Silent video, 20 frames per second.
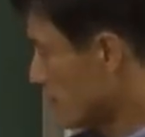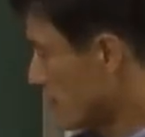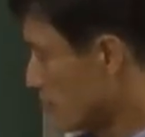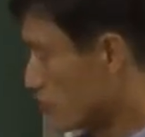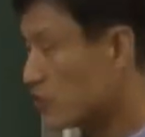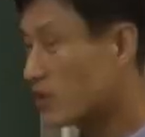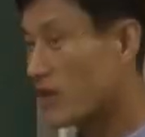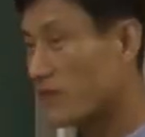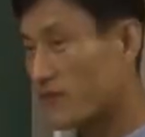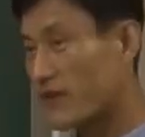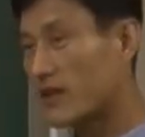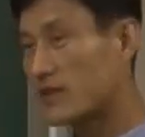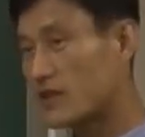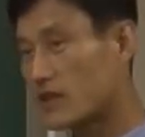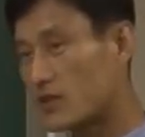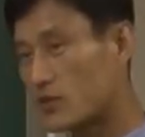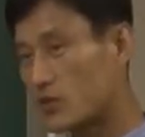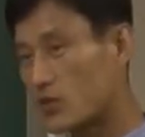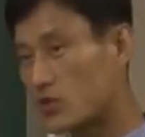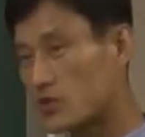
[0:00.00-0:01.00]
You can find out
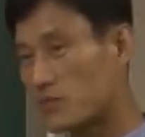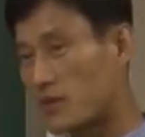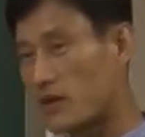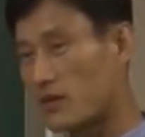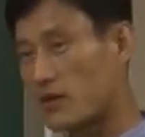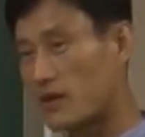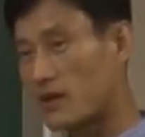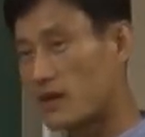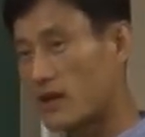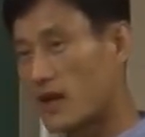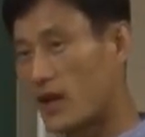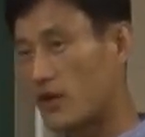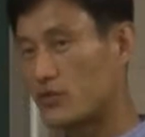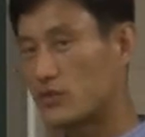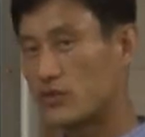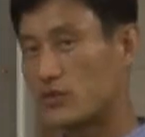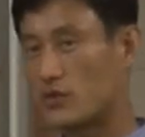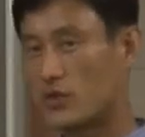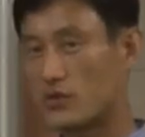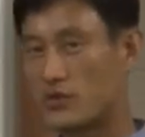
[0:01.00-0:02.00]
the noise power. How do
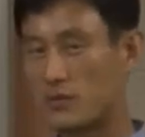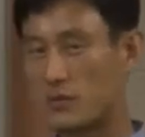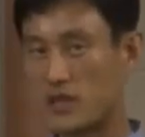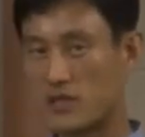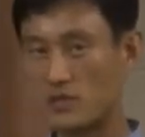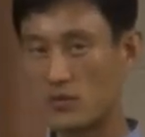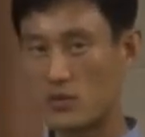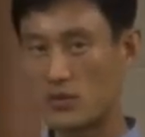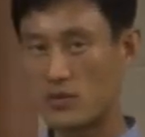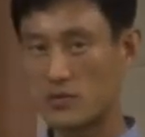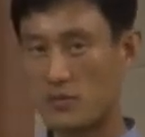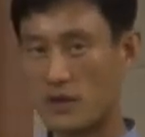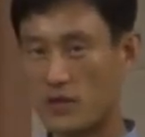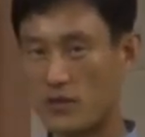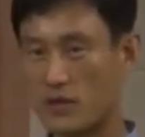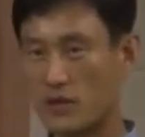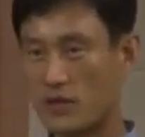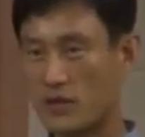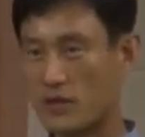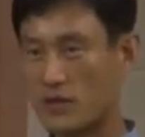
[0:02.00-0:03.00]
you know the noise
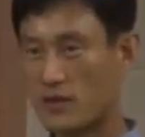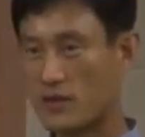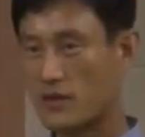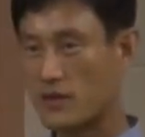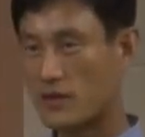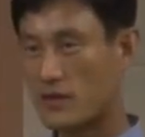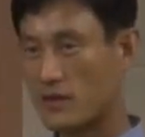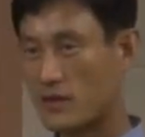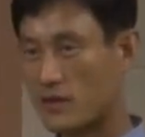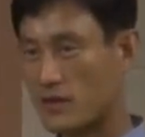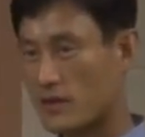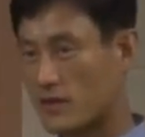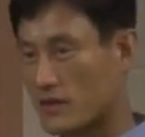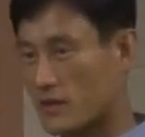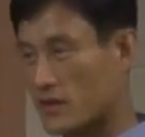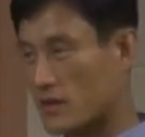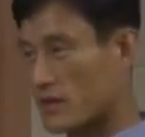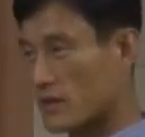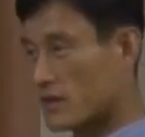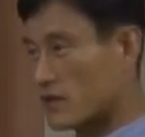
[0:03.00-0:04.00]
power?
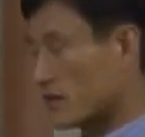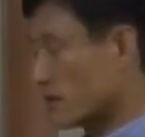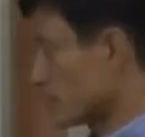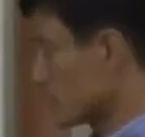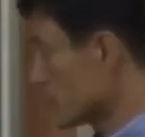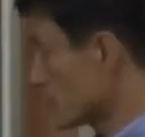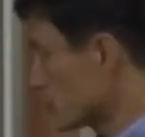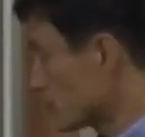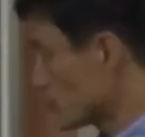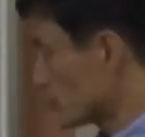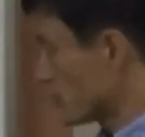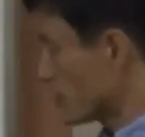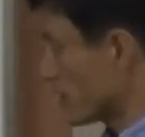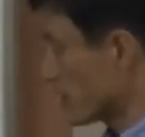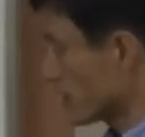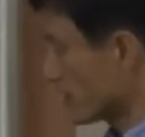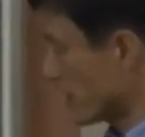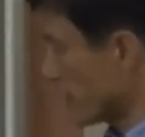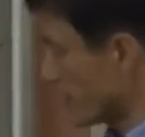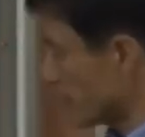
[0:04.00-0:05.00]
Since you are
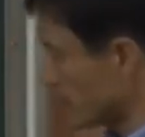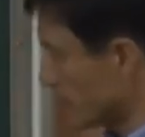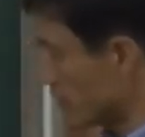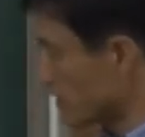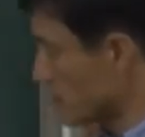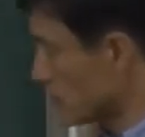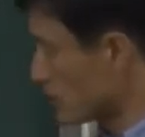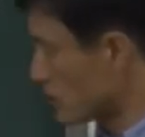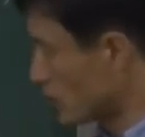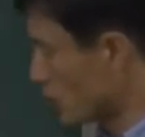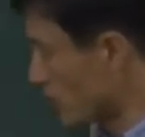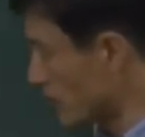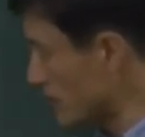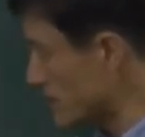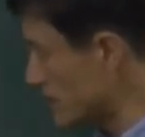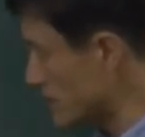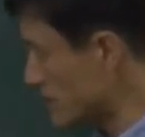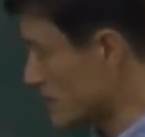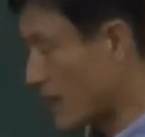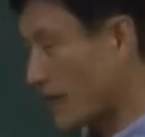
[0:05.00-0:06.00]
getting
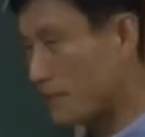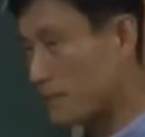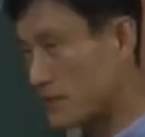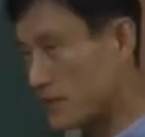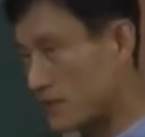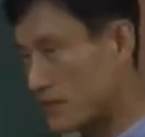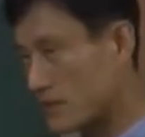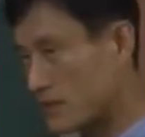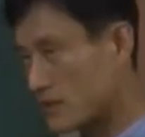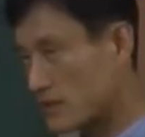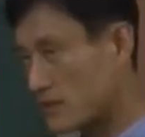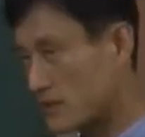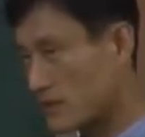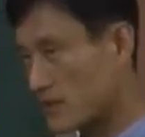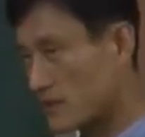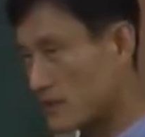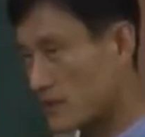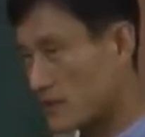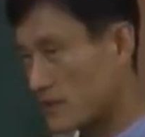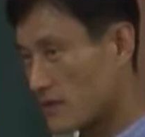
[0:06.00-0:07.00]
noise samples,
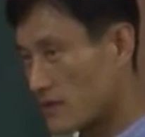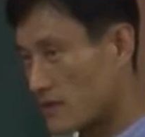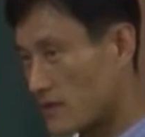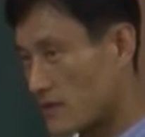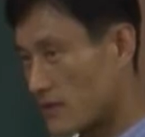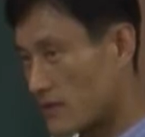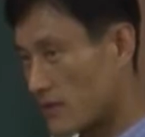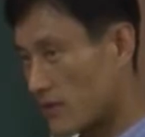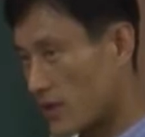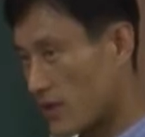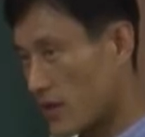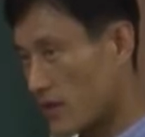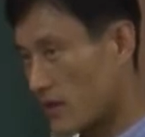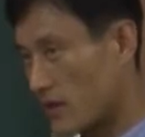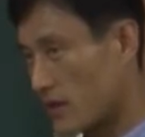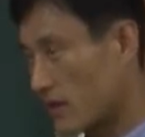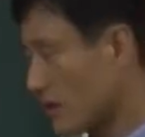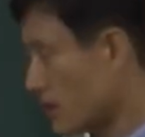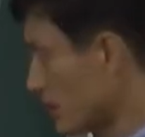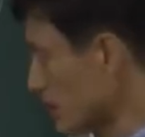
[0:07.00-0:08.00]
okay,
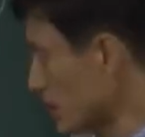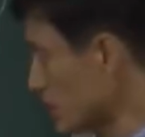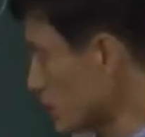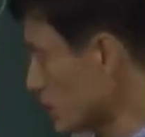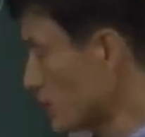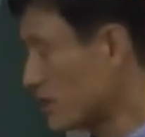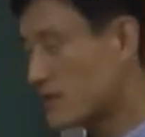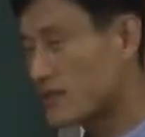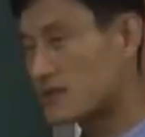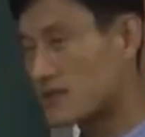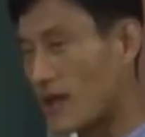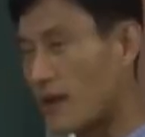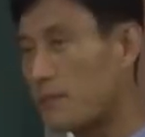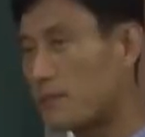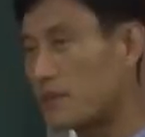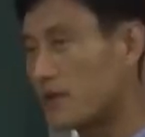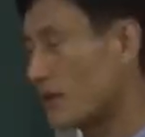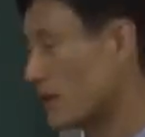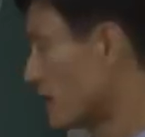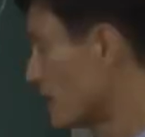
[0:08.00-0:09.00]
each one is a sample.